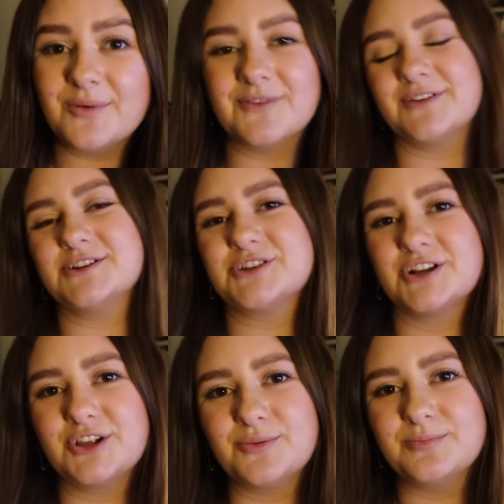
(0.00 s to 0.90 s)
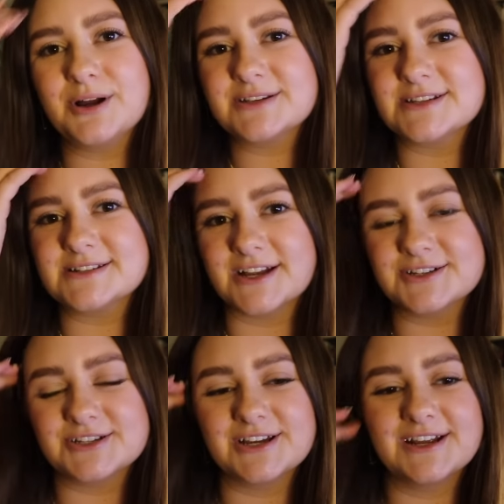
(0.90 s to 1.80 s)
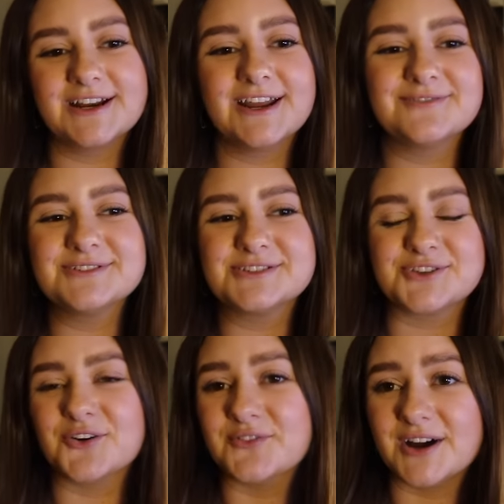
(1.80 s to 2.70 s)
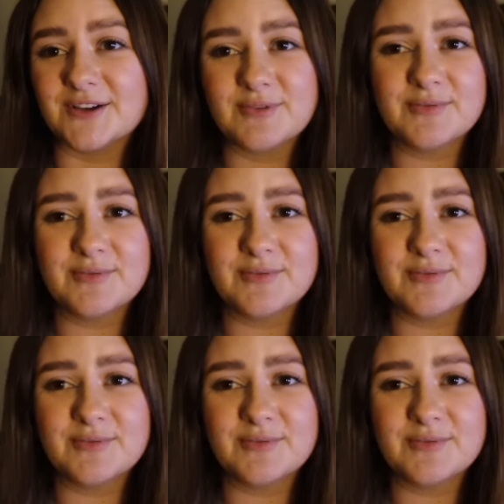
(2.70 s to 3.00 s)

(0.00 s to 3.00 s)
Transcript: We finished our little book discussion. It was so fun.